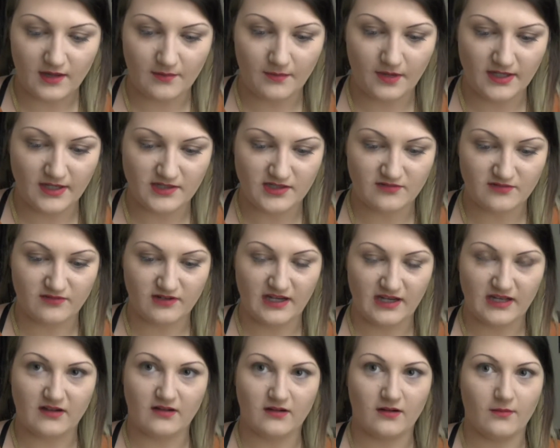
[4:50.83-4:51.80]
I generally
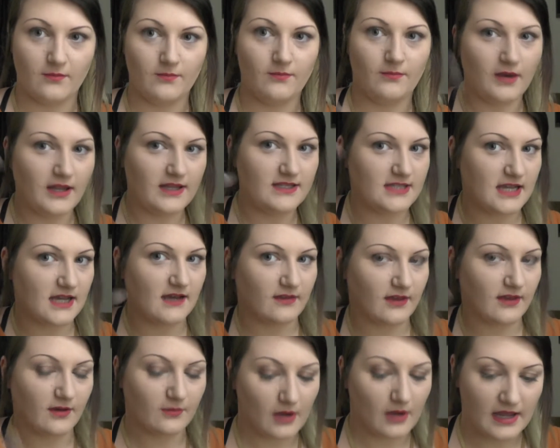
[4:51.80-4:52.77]
kind of blend it out
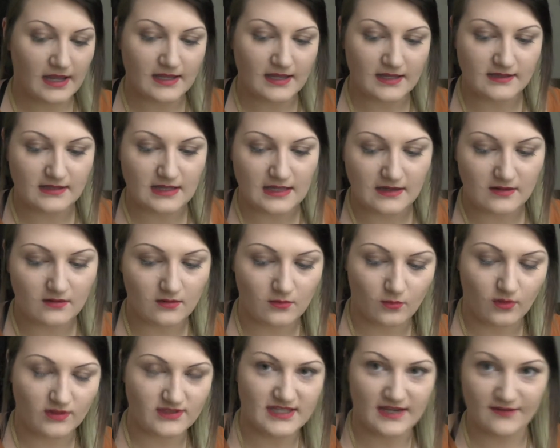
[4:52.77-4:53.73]
that way, and then
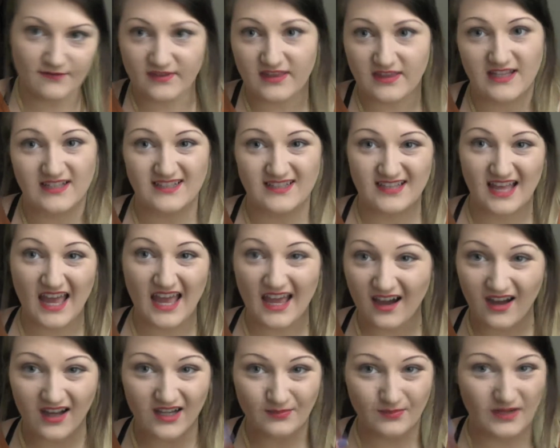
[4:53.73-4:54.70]
once everything's set,
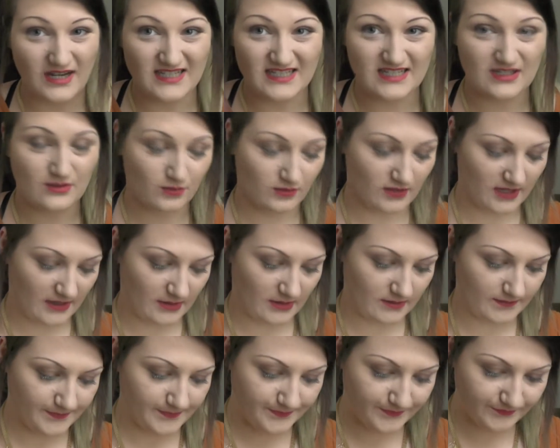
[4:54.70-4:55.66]
I blend it all out.
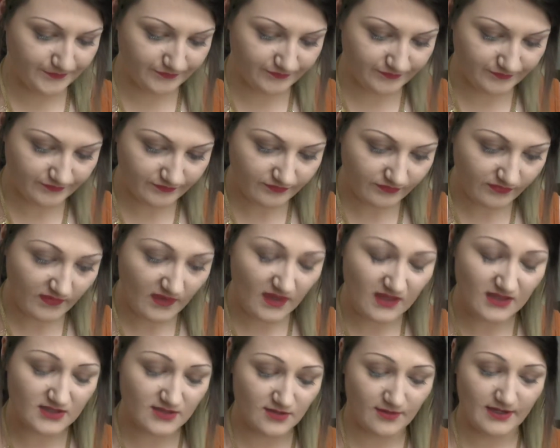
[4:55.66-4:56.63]

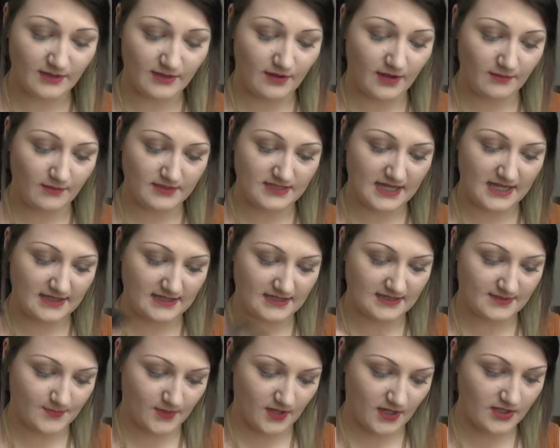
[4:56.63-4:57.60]
So anyway, we take
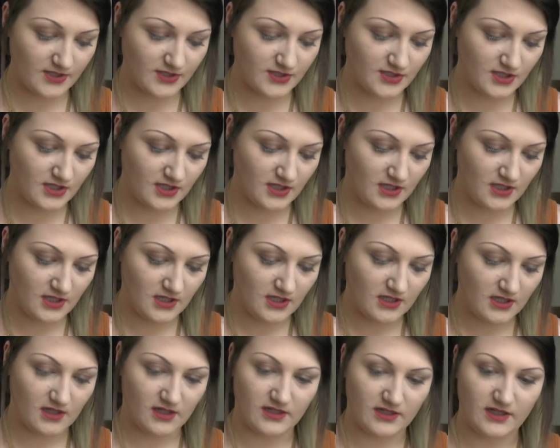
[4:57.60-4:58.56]
this brush,
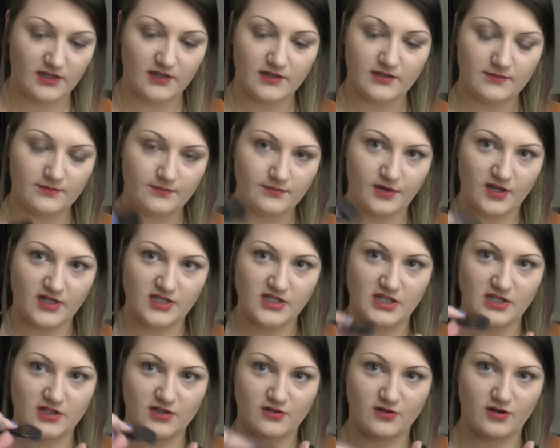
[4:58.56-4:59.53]
kind of brush it
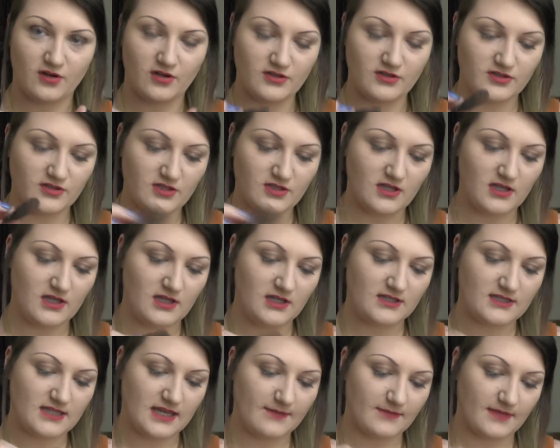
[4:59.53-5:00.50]
across,
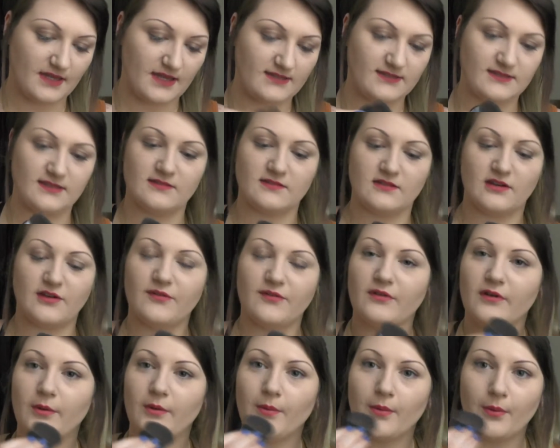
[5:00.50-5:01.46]
tap the excess off,
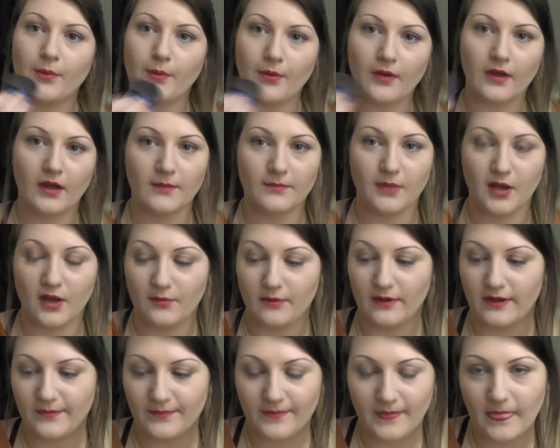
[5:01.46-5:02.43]
I blow
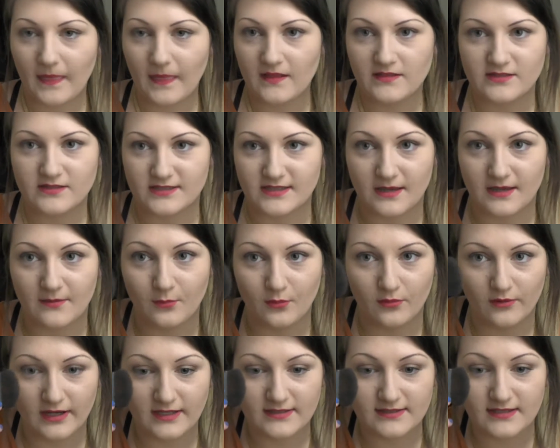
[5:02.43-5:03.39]
it just to get
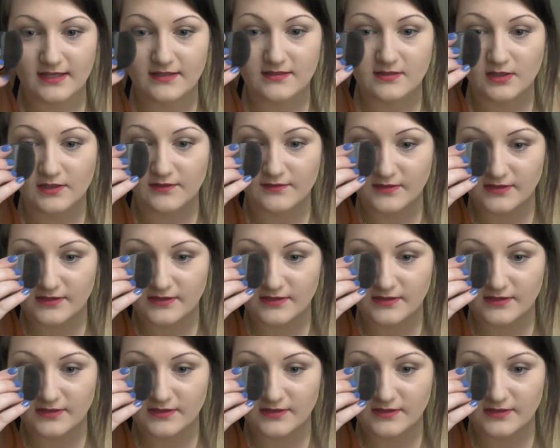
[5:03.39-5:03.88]
more excess off